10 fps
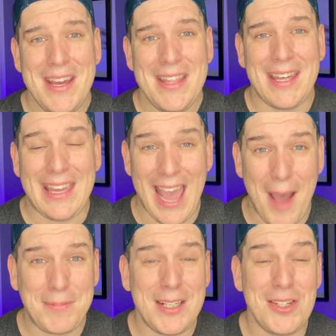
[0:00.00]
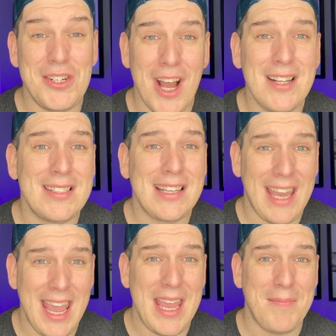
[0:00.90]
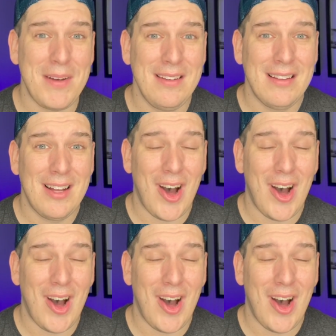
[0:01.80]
the captain just came